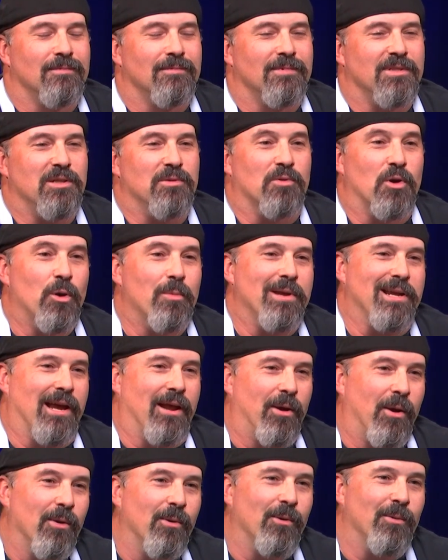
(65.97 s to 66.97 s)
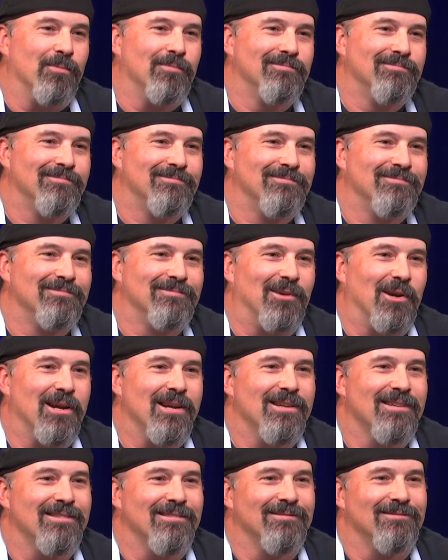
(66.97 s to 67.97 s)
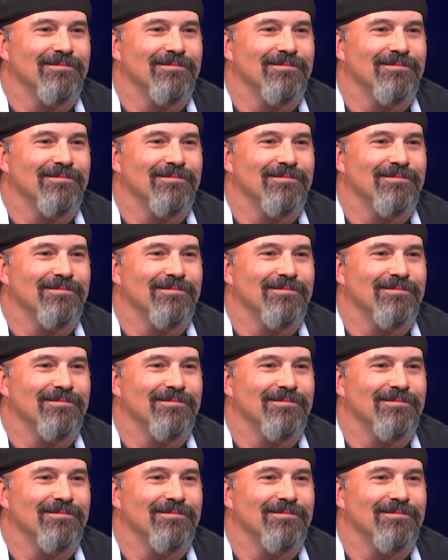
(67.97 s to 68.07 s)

derobing at home, right?